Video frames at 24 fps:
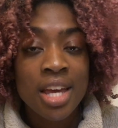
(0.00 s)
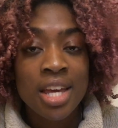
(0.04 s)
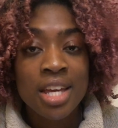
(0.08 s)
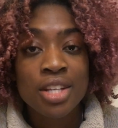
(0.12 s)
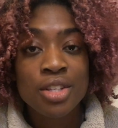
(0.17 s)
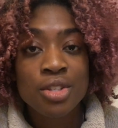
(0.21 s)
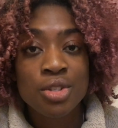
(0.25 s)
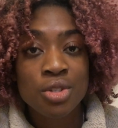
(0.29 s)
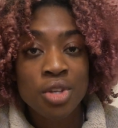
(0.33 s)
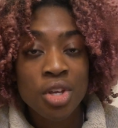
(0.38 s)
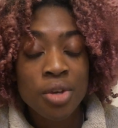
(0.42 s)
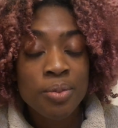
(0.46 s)

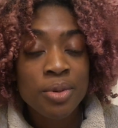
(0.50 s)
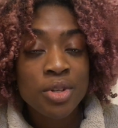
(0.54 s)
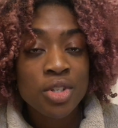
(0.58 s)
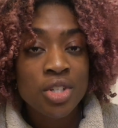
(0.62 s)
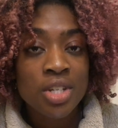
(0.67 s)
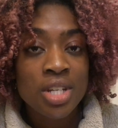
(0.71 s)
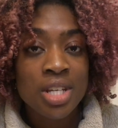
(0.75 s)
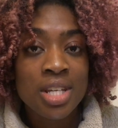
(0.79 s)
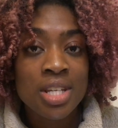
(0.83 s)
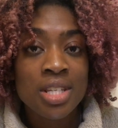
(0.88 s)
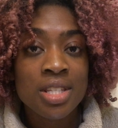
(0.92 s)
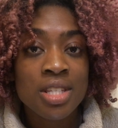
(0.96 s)
it's so much
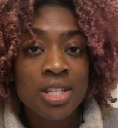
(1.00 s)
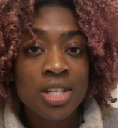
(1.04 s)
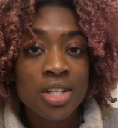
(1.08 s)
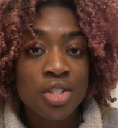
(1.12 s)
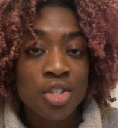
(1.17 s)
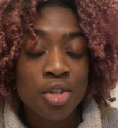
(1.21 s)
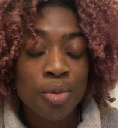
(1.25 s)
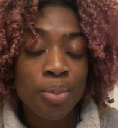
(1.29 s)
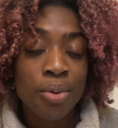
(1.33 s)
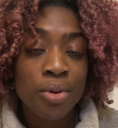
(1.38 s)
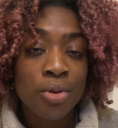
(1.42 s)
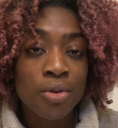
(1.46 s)
easier
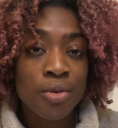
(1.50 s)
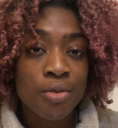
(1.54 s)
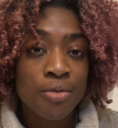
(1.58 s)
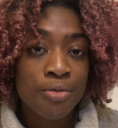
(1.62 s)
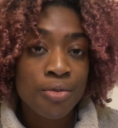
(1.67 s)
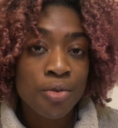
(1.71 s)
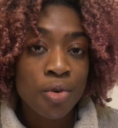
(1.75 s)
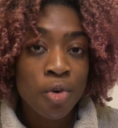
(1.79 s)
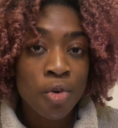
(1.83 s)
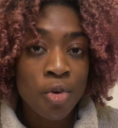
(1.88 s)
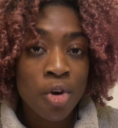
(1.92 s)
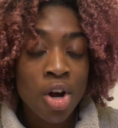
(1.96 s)
to put your
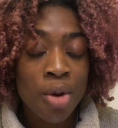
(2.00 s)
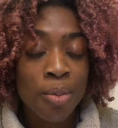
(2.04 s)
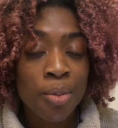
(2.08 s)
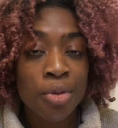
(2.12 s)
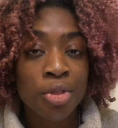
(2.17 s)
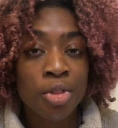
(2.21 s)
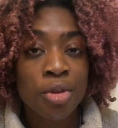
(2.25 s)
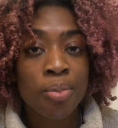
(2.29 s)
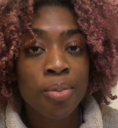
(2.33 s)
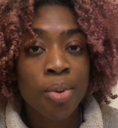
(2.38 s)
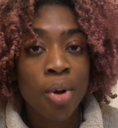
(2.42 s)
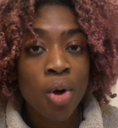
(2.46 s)
forearm
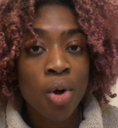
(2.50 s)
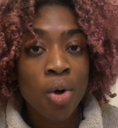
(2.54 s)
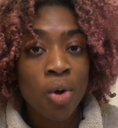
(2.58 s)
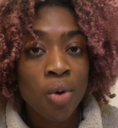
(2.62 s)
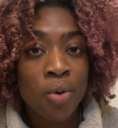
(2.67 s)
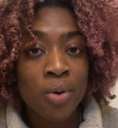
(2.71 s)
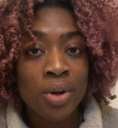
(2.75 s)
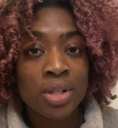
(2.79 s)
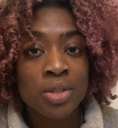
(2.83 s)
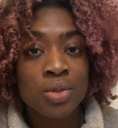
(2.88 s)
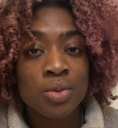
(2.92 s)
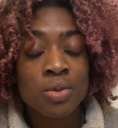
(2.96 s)
on the
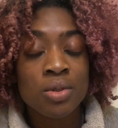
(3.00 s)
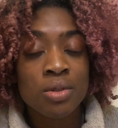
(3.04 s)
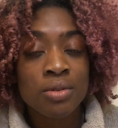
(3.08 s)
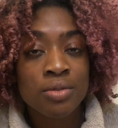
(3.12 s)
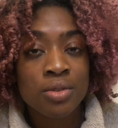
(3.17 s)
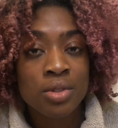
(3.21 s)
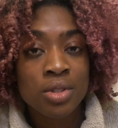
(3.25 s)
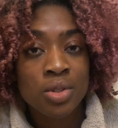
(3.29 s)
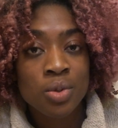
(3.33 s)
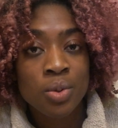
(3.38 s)
pole and sort of